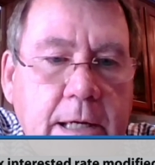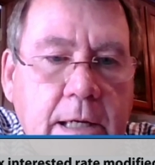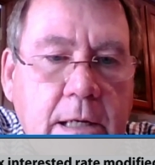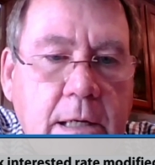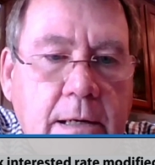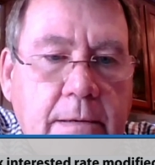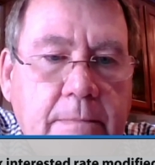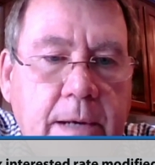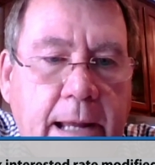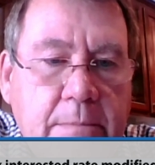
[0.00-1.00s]
and uh,
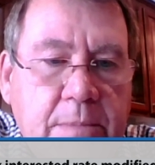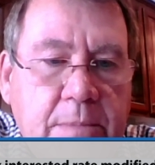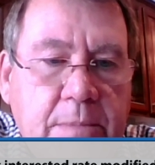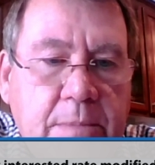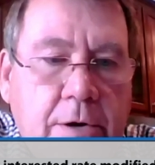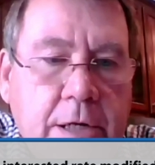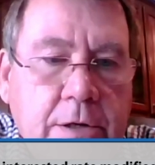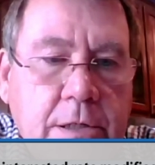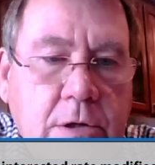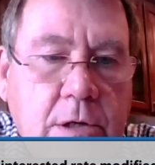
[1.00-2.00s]
not be a
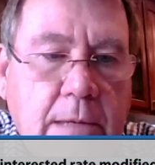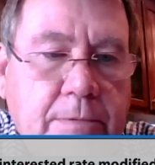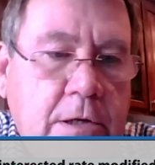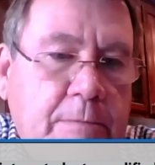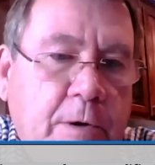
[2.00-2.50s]
barrier to keeping your